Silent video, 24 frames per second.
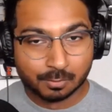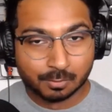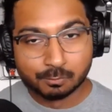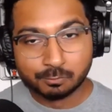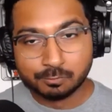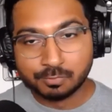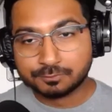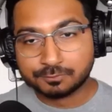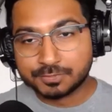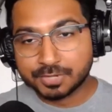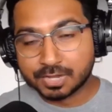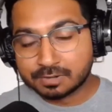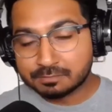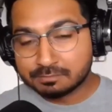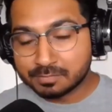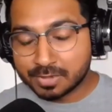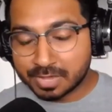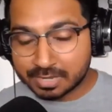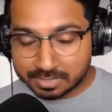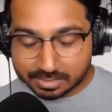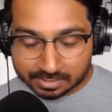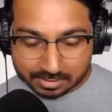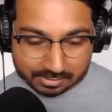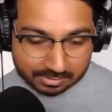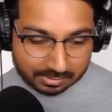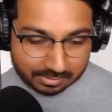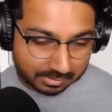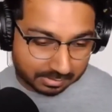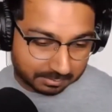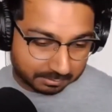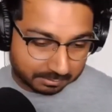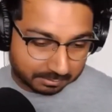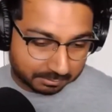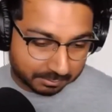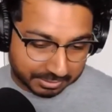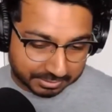We've done many
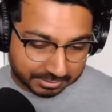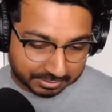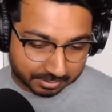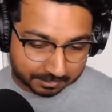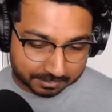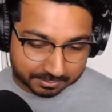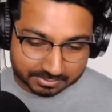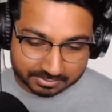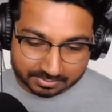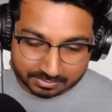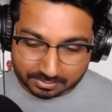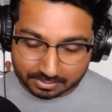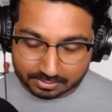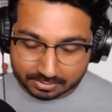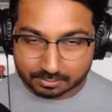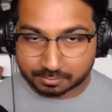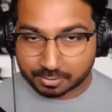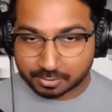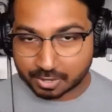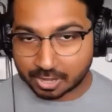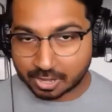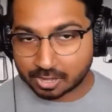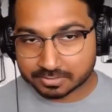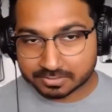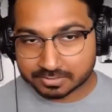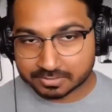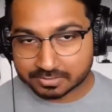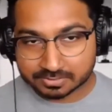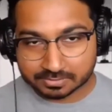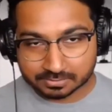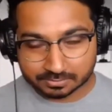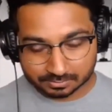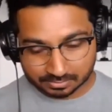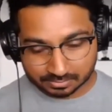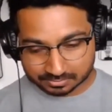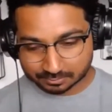meetups in the past.
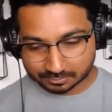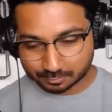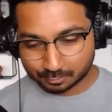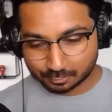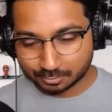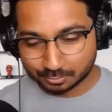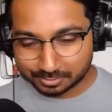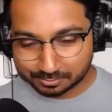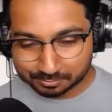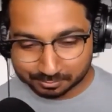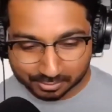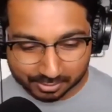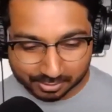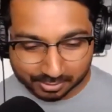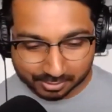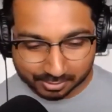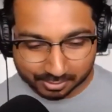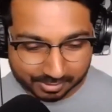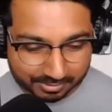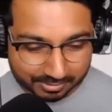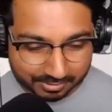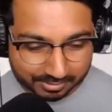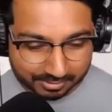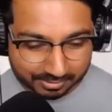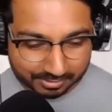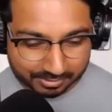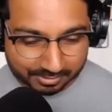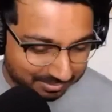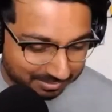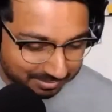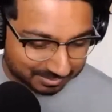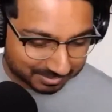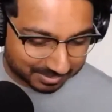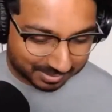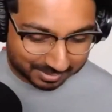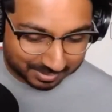These are all in-person ones
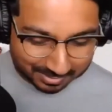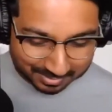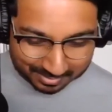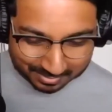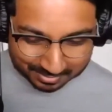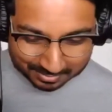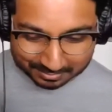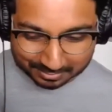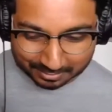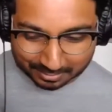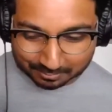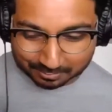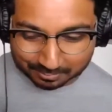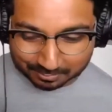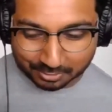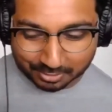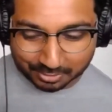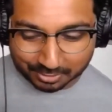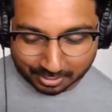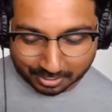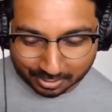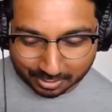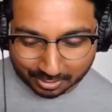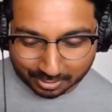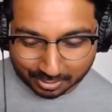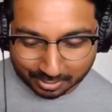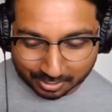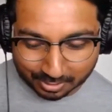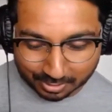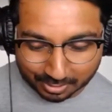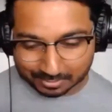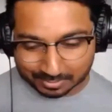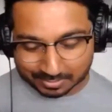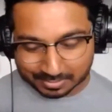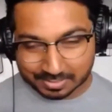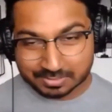that I'm putting up, and
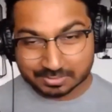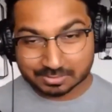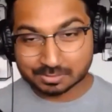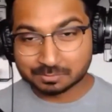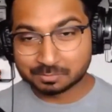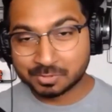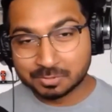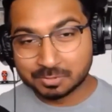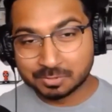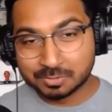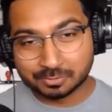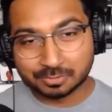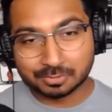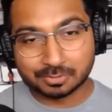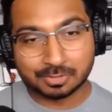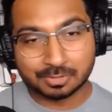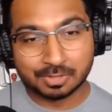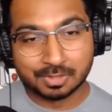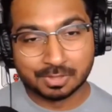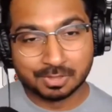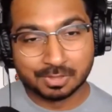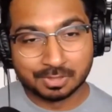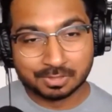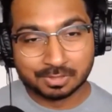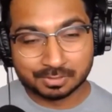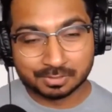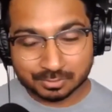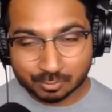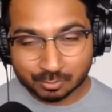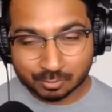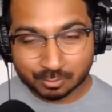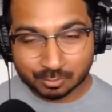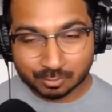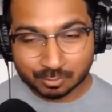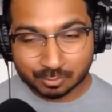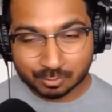these are the people. There's
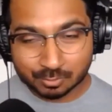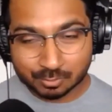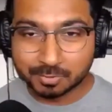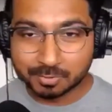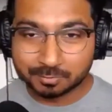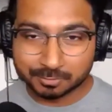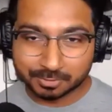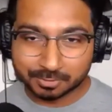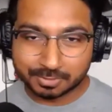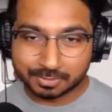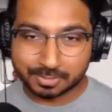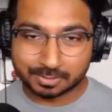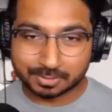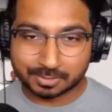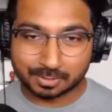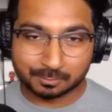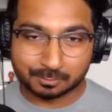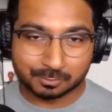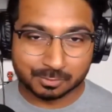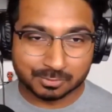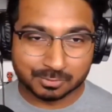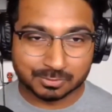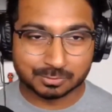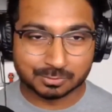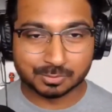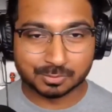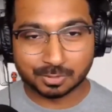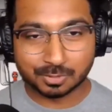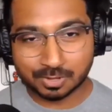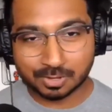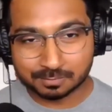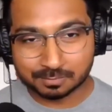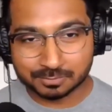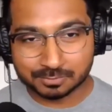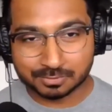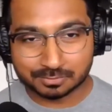quite a few people in here that we used to look
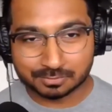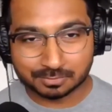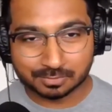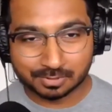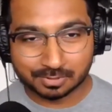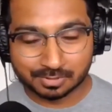up to,